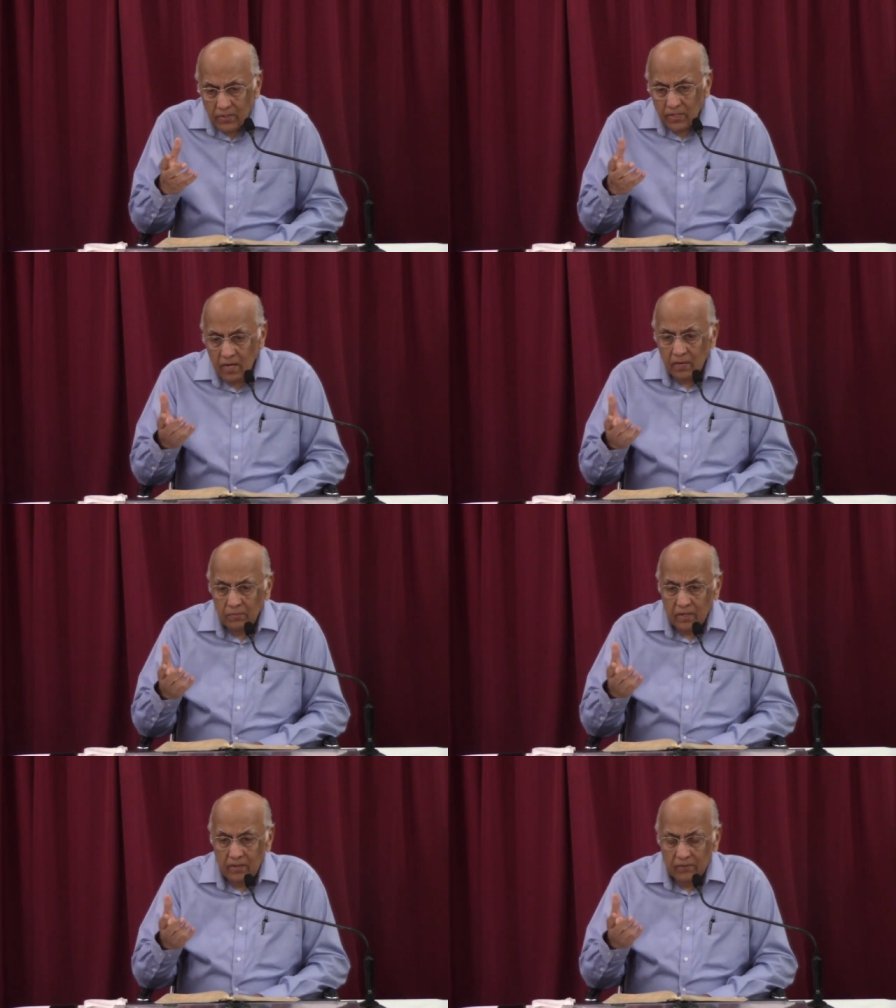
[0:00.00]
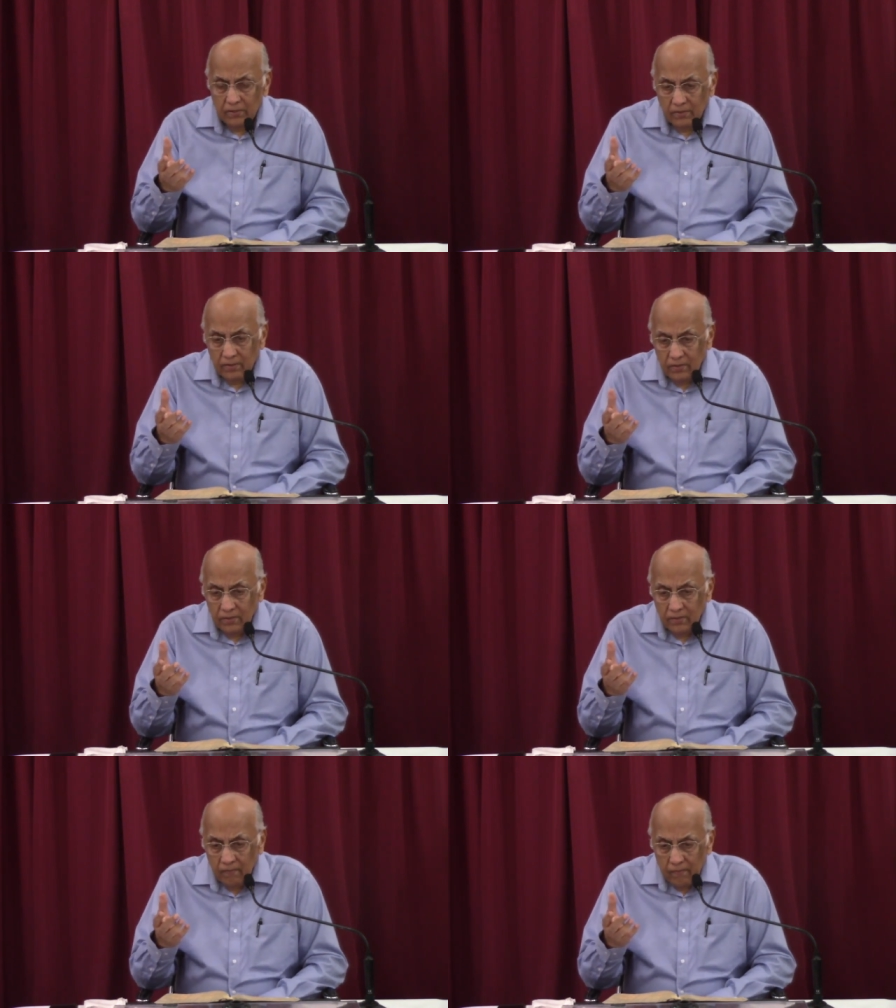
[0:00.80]
was a young believer,
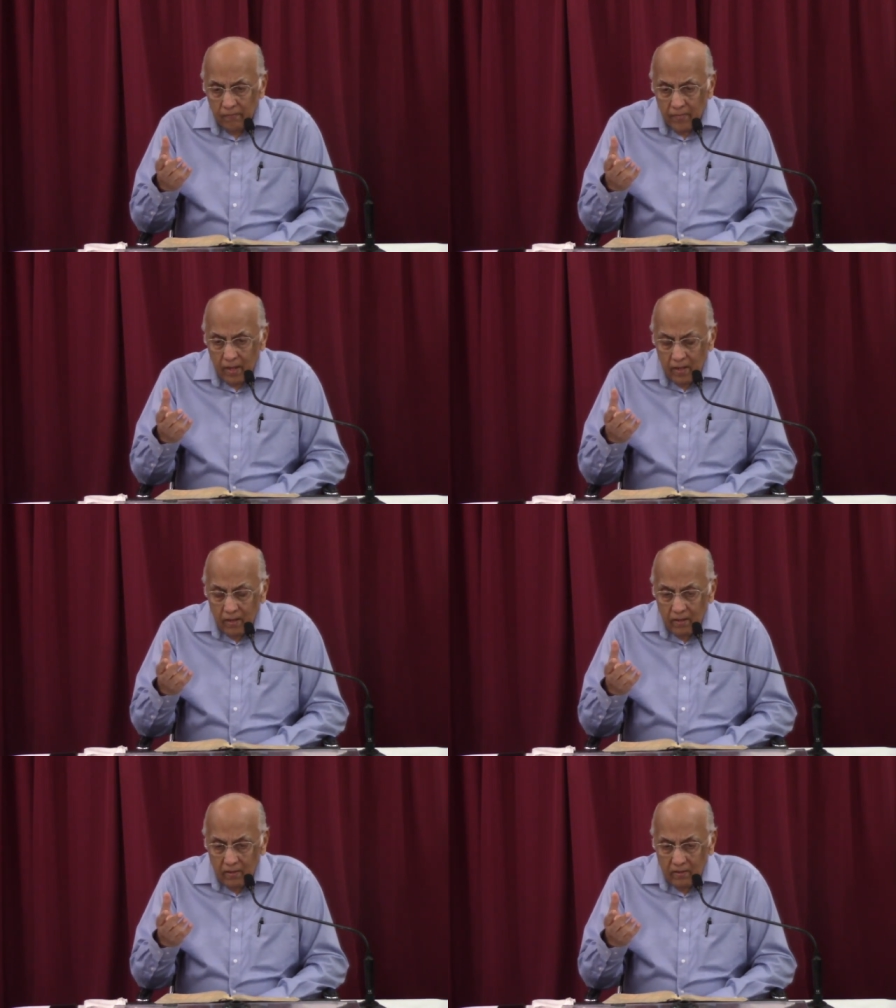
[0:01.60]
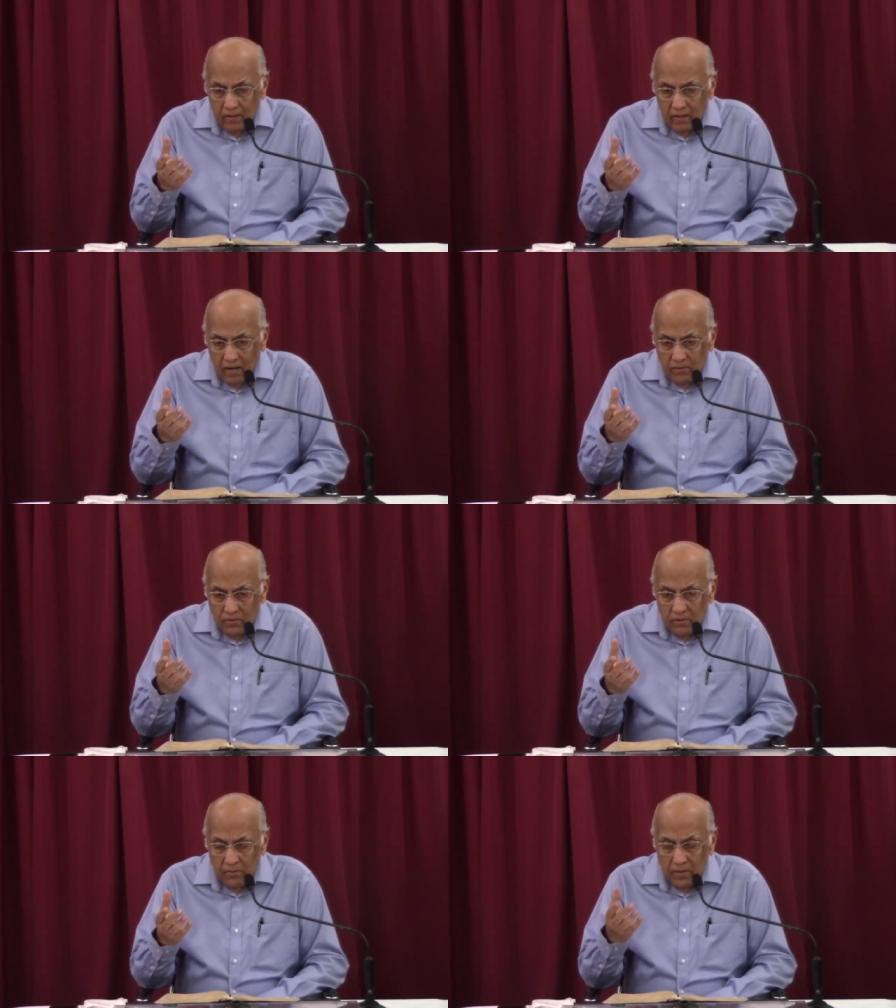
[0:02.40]
that that was
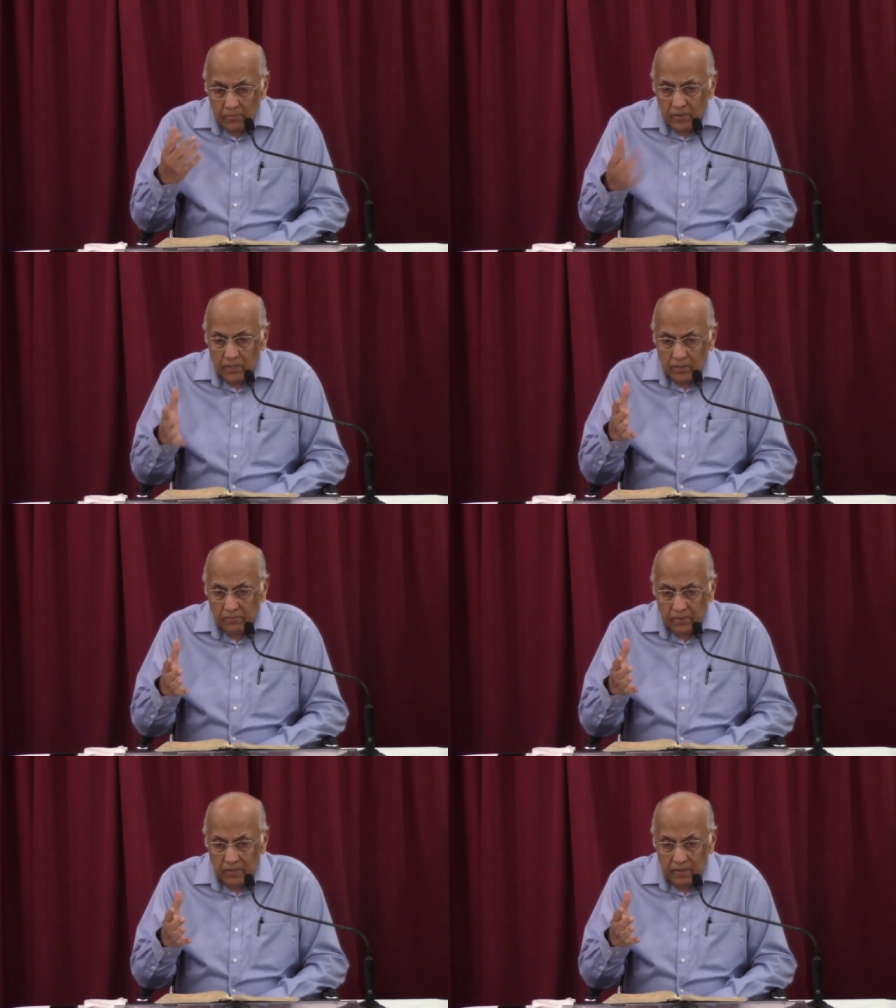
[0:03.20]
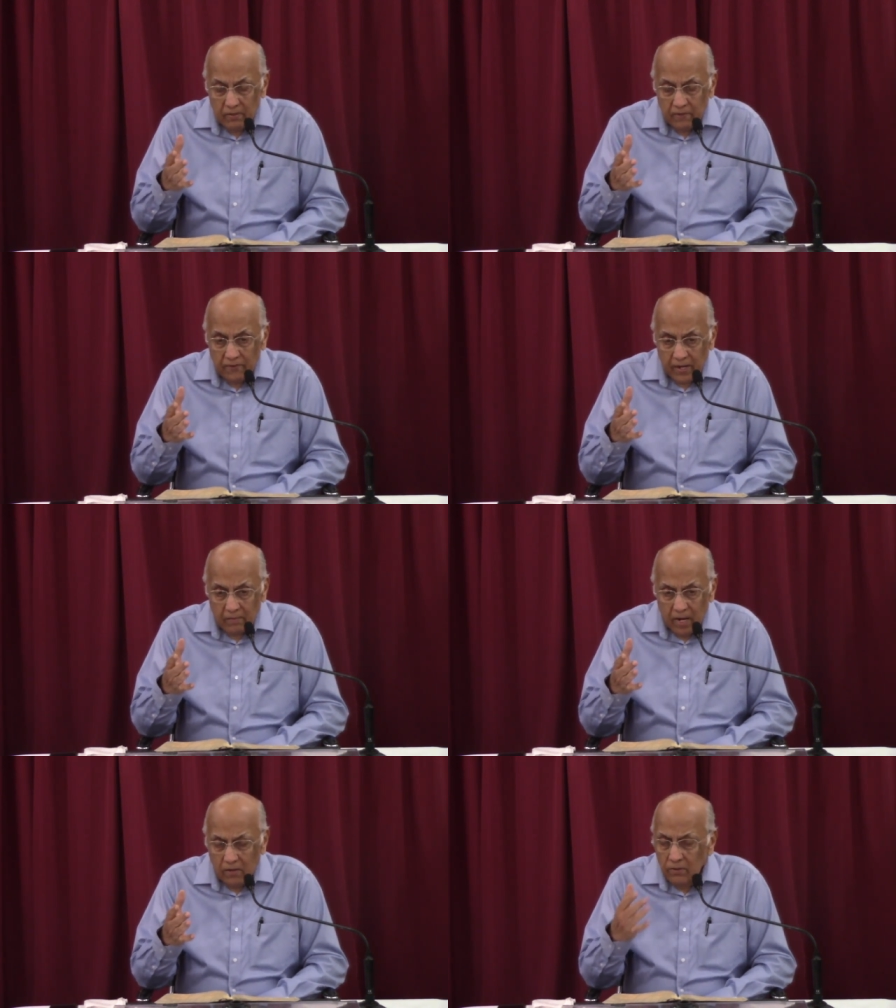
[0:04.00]
going to be a principle that would affect
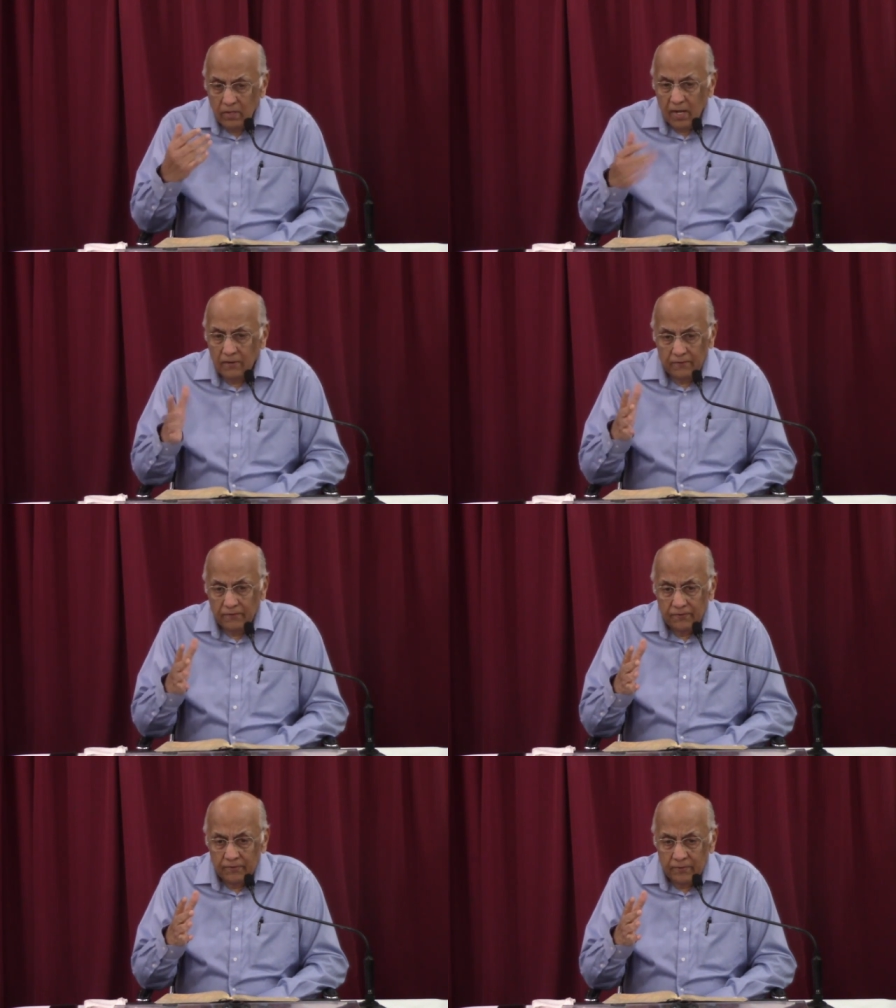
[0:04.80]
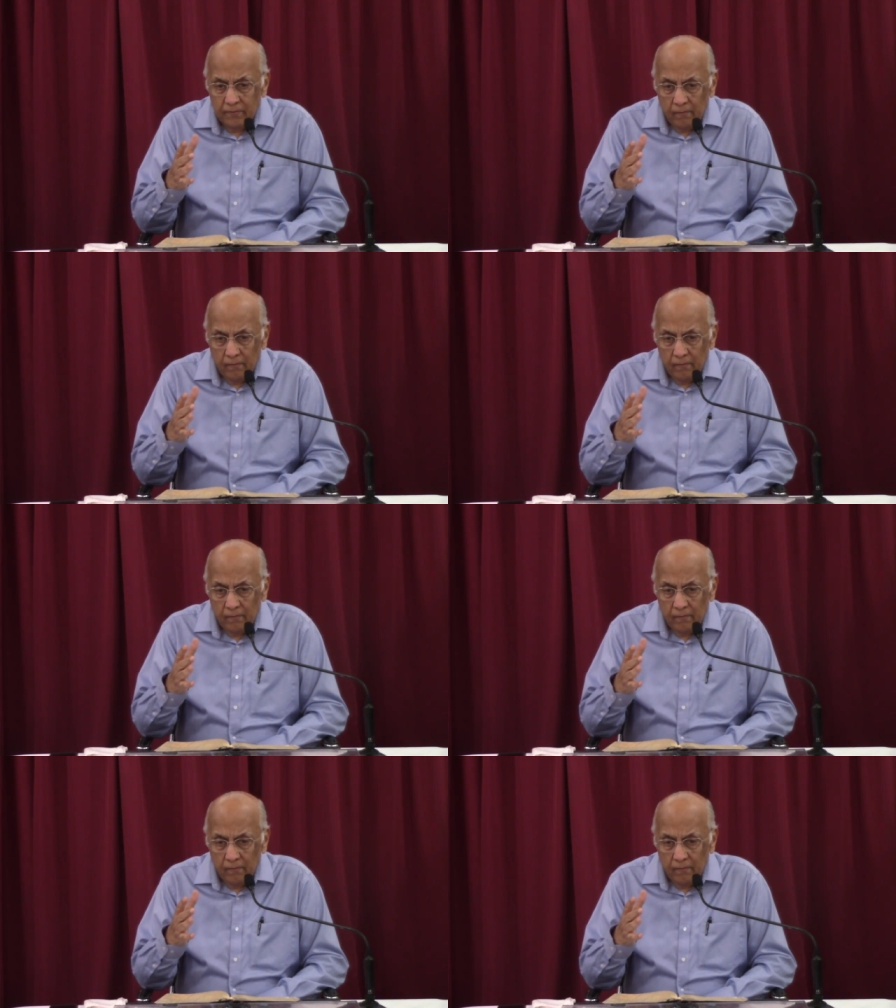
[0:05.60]
my whole life,